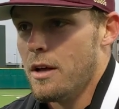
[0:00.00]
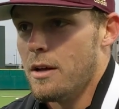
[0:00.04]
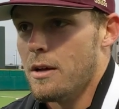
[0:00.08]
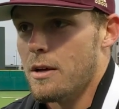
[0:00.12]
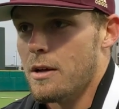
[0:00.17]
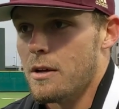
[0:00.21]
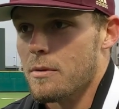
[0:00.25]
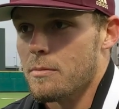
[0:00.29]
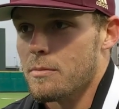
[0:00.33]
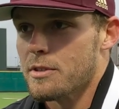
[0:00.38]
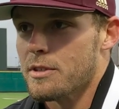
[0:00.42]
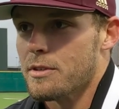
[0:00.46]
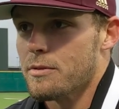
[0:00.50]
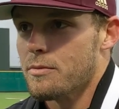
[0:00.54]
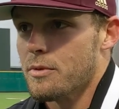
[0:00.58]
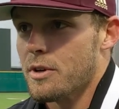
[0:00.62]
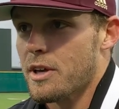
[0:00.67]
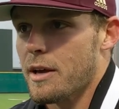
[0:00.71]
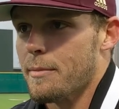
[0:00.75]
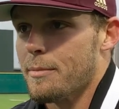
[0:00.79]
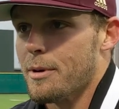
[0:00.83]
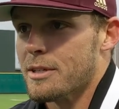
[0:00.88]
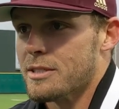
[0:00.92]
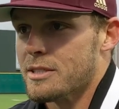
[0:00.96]

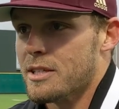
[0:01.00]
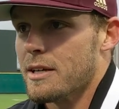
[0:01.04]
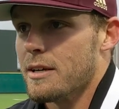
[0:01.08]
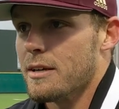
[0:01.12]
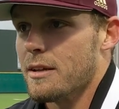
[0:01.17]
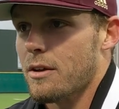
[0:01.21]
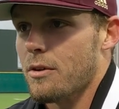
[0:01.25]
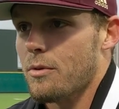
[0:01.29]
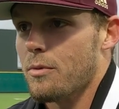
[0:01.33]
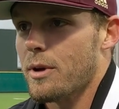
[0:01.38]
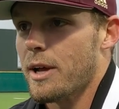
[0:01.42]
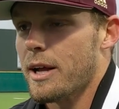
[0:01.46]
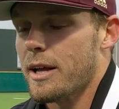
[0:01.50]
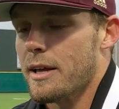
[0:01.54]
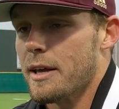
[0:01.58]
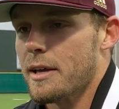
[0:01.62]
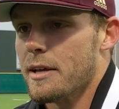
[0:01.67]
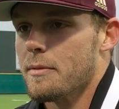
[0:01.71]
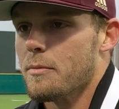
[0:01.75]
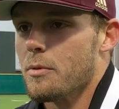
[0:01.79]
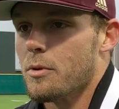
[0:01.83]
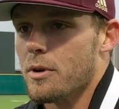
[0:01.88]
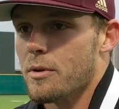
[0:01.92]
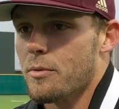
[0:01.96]
we kept on saying that we got to
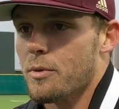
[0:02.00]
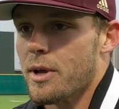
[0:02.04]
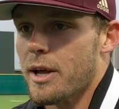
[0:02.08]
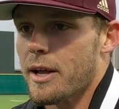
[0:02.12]
get him one,